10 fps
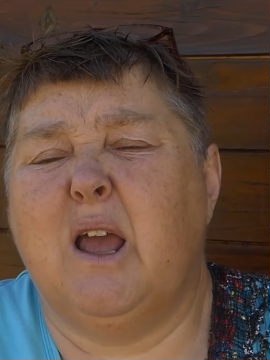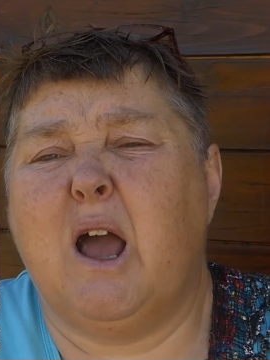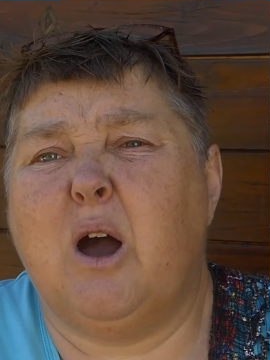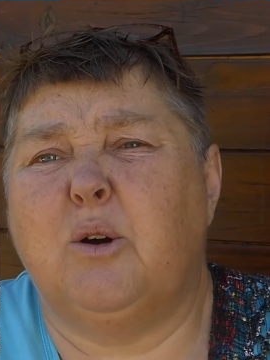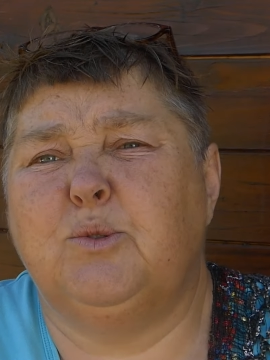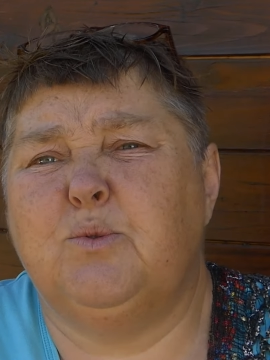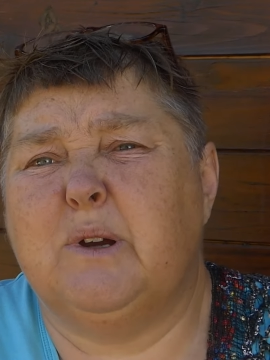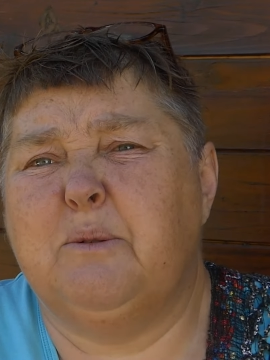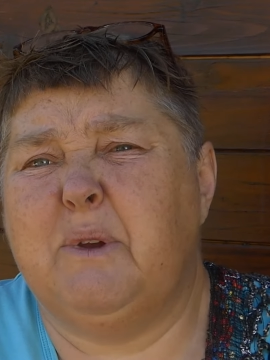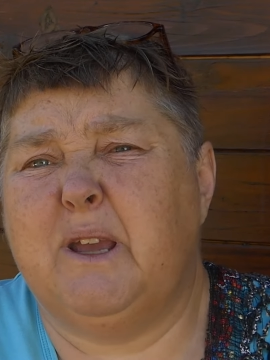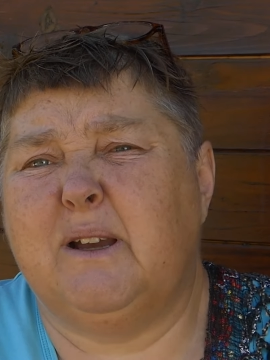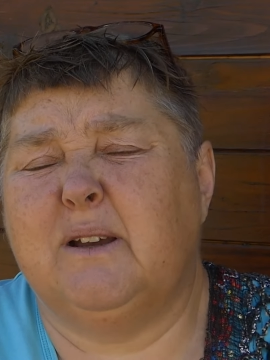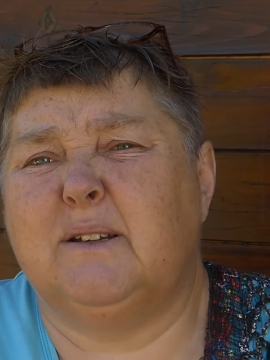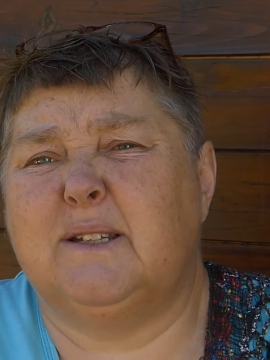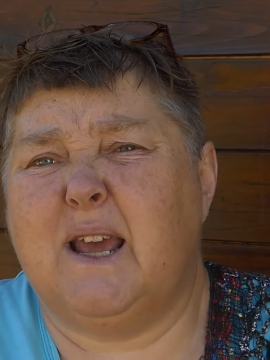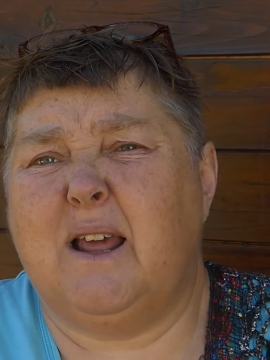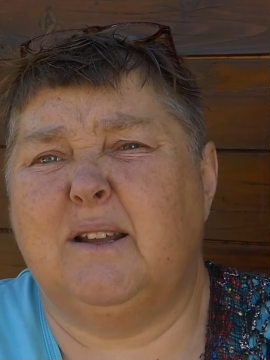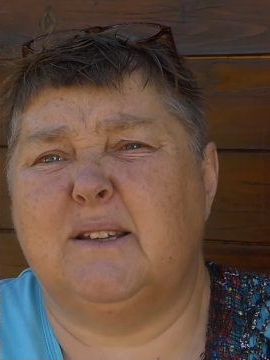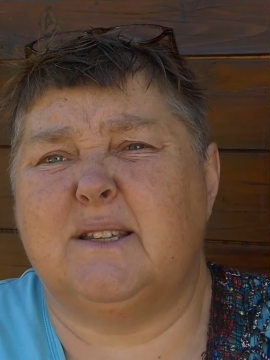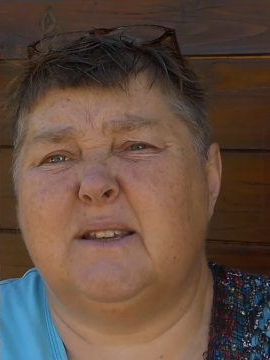how do I make
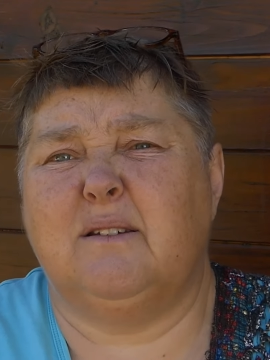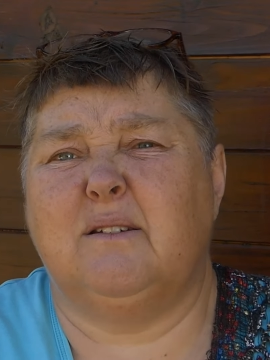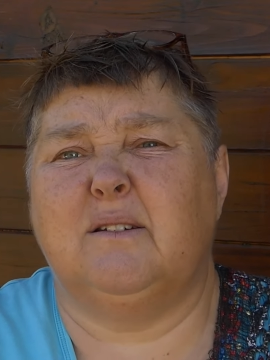tallies.